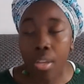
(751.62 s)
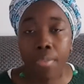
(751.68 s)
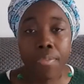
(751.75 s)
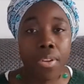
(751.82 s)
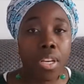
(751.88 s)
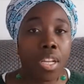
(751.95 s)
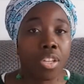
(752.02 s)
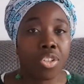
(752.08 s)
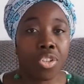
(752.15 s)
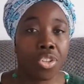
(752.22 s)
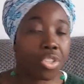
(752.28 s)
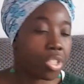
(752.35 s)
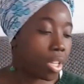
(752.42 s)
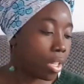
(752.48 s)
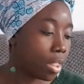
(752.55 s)

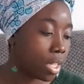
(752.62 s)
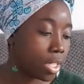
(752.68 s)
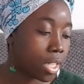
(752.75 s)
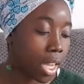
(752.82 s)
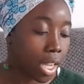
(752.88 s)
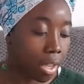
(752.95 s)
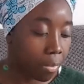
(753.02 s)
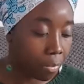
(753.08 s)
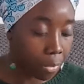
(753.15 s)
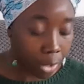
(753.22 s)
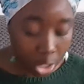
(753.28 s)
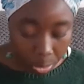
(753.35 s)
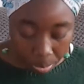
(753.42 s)
finish the second foot,